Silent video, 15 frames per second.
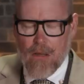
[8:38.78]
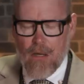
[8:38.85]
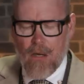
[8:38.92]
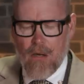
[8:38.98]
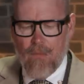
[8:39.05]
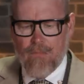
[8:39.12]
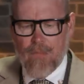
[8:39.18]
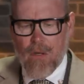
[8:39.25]

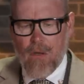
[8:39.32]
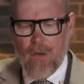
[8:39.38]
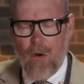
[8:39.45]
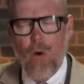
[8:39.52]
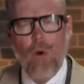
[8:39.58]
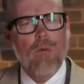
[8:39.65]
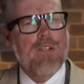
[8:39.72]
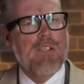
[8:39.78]
The
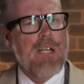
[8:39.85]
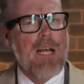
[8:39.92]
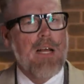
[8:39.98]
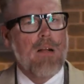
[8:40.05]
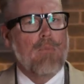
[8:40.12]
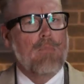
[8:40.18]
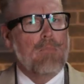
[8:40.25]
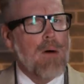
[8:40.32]

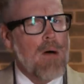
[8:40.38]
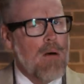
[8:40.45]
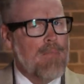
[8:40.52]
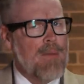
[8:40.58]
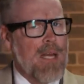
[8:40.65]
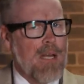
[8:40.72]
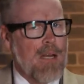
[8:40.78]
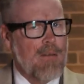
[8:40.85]
wholesale
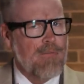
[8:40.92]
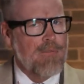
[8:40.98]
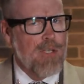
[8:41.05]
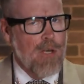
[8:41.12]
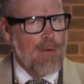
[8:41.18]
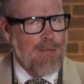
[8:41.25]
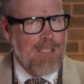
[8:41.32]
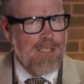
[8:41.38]
bombing of
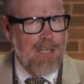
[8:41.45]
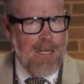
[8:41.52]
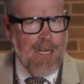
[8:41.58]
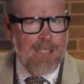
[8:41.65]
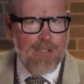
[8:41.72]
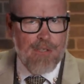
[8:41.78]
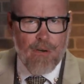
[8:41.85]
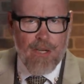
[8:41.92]
German
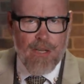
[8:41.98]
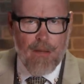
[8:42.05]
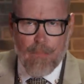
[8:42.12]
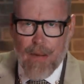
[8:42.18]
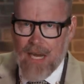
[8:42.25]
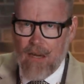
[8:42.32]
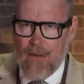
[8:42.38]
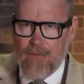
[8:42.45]
cities during the
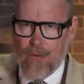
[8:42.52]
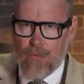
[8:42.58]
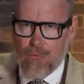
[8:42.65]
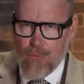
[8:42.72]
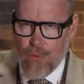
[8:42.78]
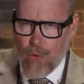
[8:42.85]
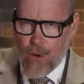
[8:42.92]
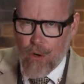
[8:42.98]
Battle of the
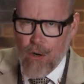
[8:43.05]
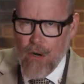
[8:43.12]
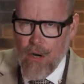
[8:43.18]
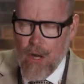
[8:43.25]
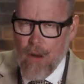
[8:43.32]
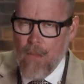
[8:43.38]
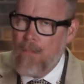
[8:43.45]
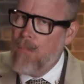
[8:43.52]
Ruhr
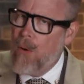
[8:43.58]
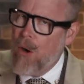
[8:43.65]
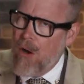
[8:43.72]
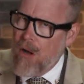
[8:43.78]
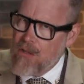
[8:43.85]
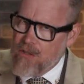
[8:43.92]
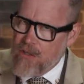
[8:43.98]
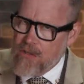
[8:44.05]

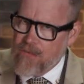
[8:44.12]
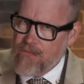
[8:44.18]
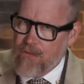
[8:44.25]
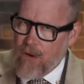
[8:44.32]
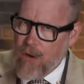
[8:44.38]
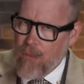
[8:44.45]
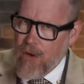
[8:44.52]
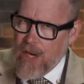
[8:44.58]
pauses
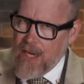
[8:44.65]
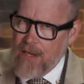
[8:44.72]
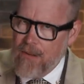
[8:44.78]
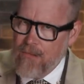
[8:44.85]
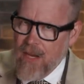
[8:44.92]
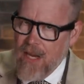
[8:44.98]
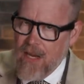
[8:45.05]
for a week.